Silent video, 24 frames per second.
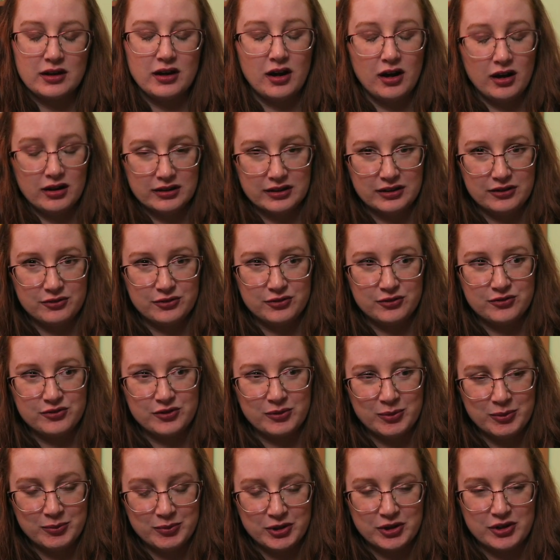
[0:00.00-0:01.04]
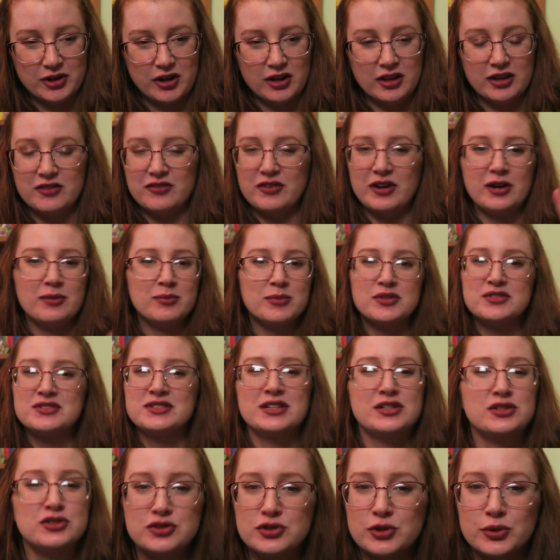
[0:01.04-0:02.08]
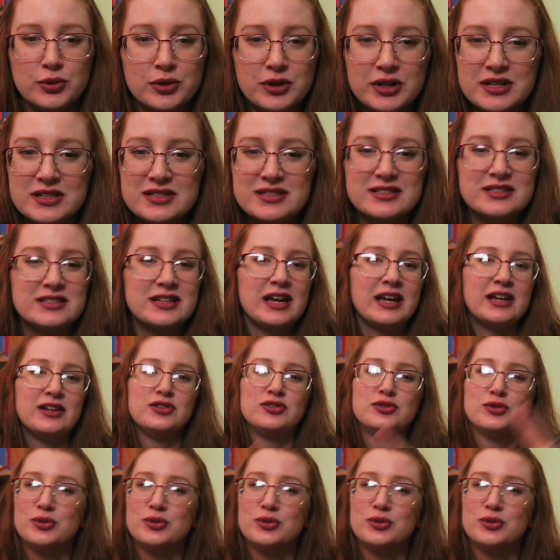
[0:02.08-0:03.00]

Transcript: Olive from A Book Olive. I almost said Doris, and